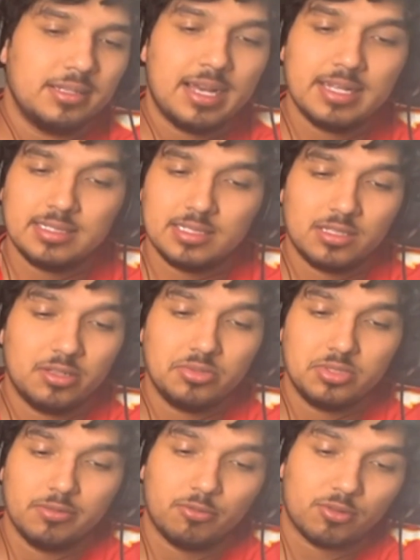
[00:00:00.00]
not close
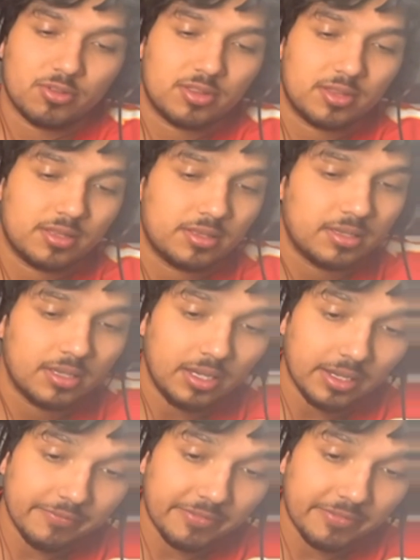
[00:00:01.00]
to 4th. A